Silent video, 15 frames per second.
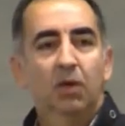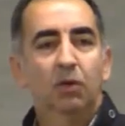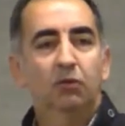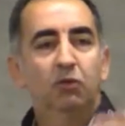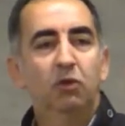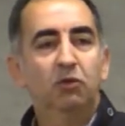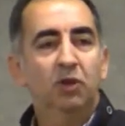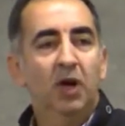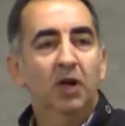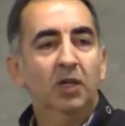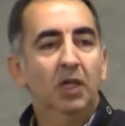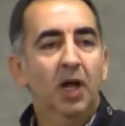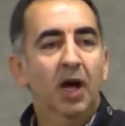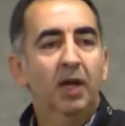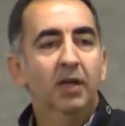you,
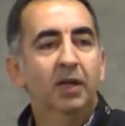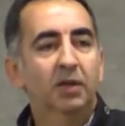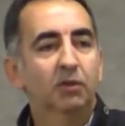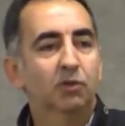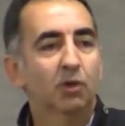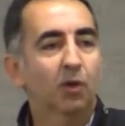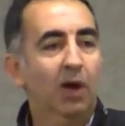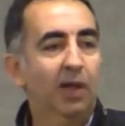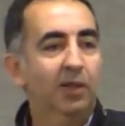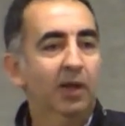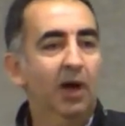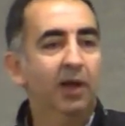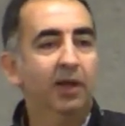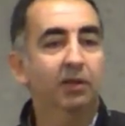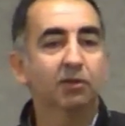Jean-Claude in the
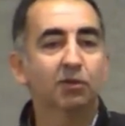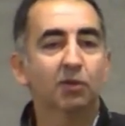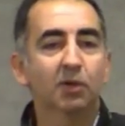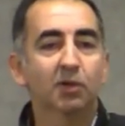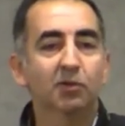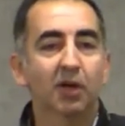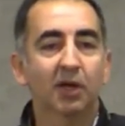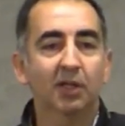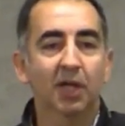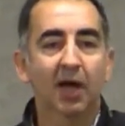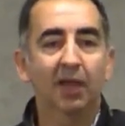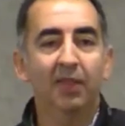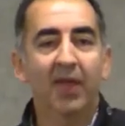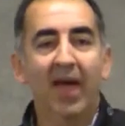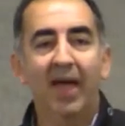audience, where's
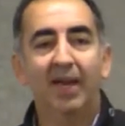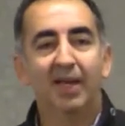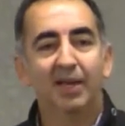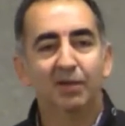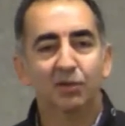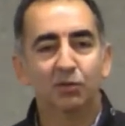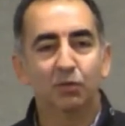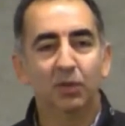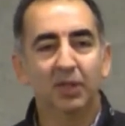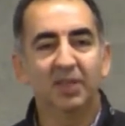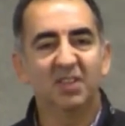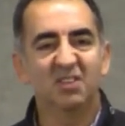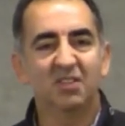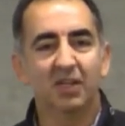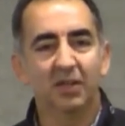Jean-Claude, that just really
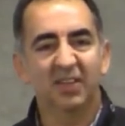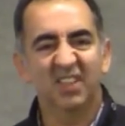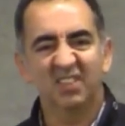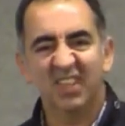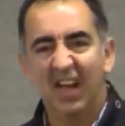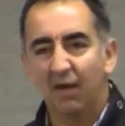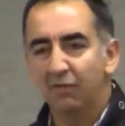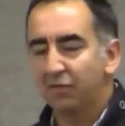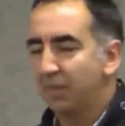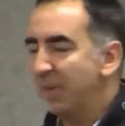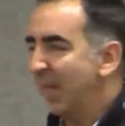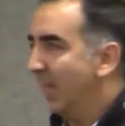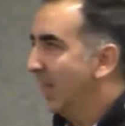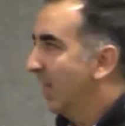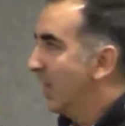distilled this down for
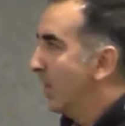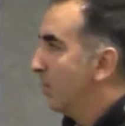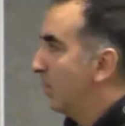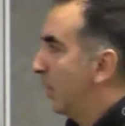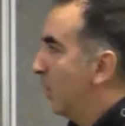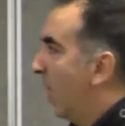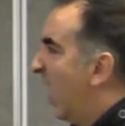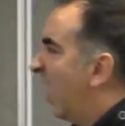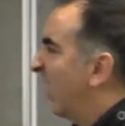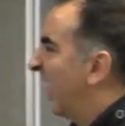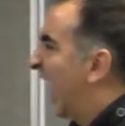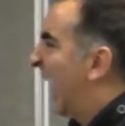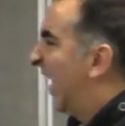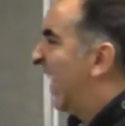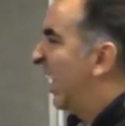me pretty well,
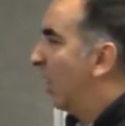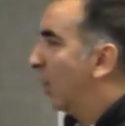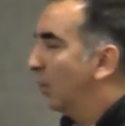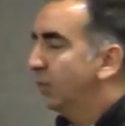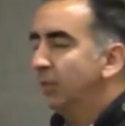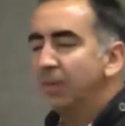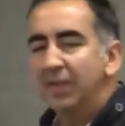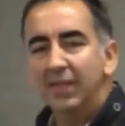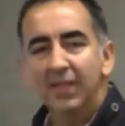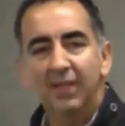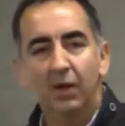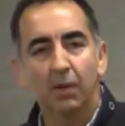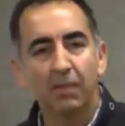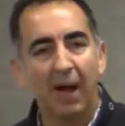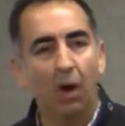that ultimately
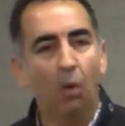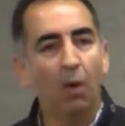they're about